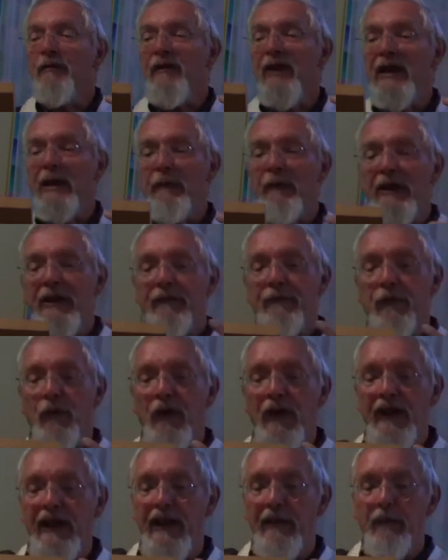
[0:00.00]
feeling, we
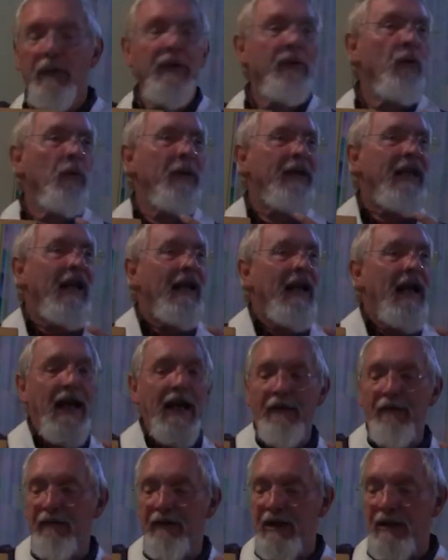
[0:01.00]
avoid it or we get
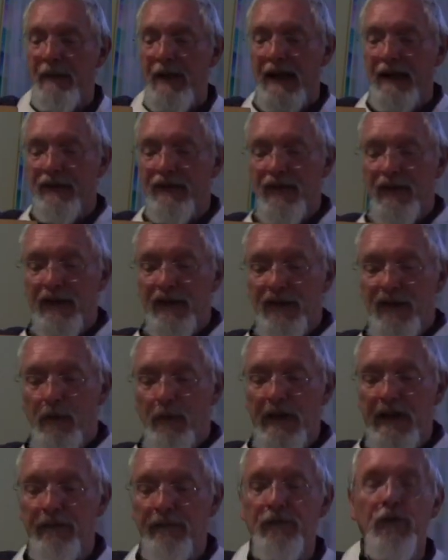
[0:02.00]
angry about it. So
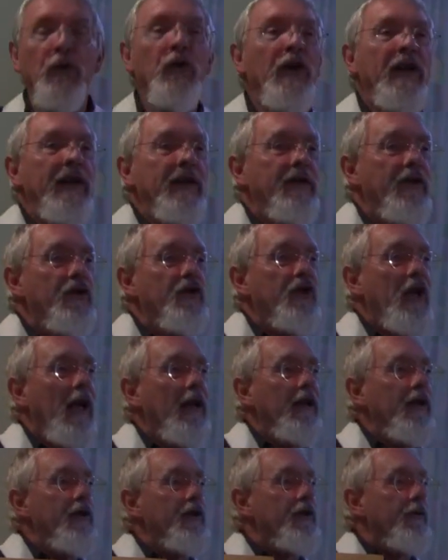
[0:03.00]
we avoid the
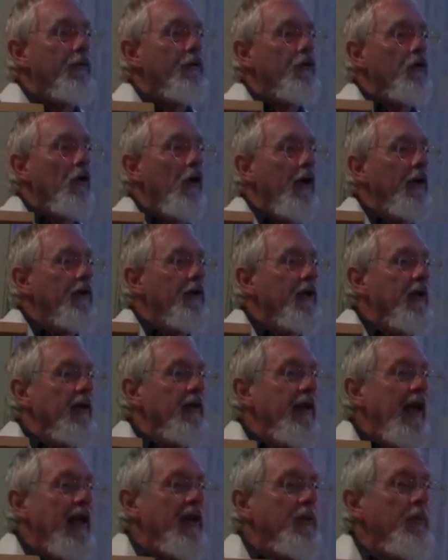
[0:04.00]
challenge of trying to
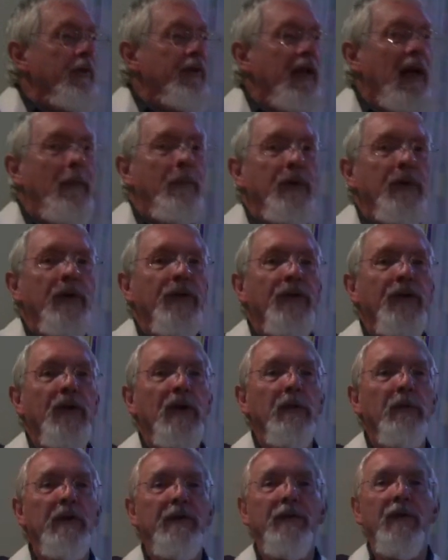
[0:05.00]
connect with that person
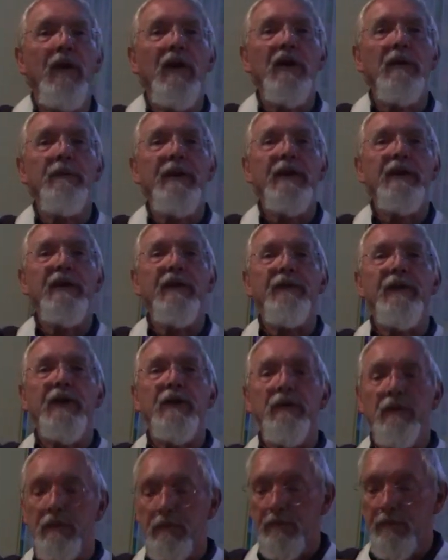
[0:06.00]
that we find a bit
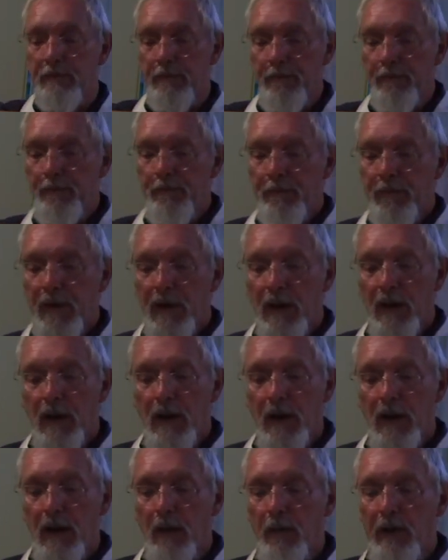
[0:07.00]
difficult.
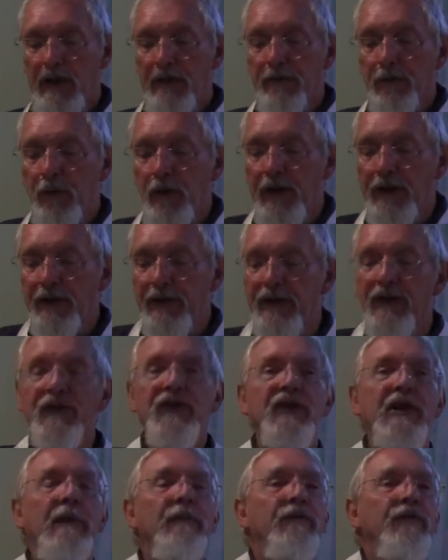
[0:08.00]
We avoid the
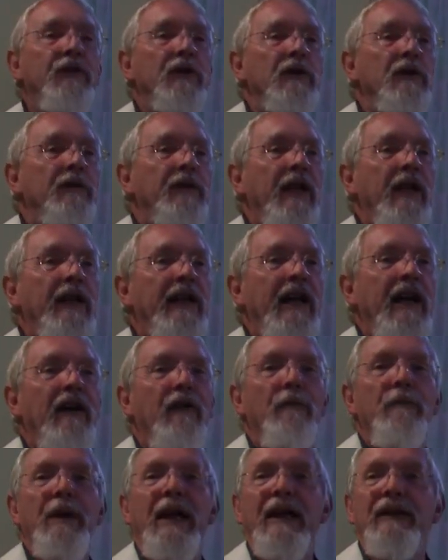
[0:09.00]
discomfort of getting
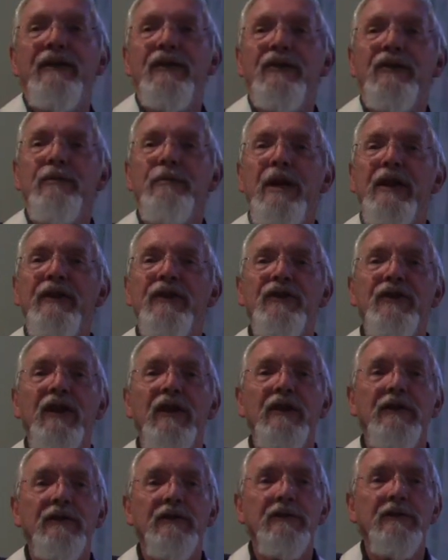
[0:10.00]
out of bed to
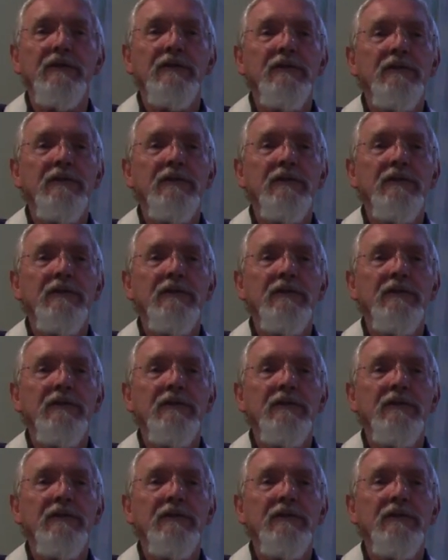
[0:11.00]
meditate.